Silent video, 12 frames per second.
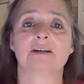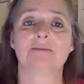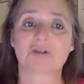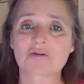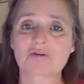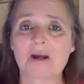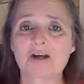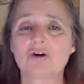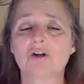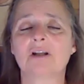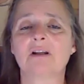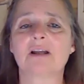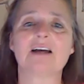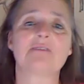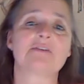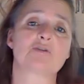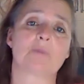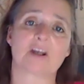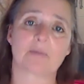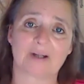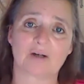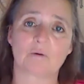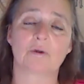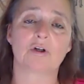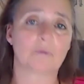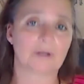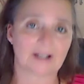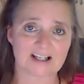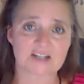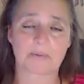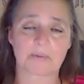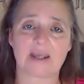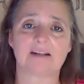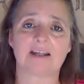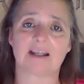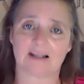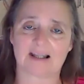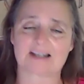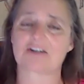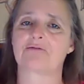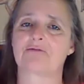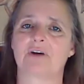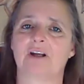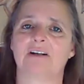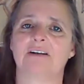Because my goal in life is to make a better world with less pain and less suffering.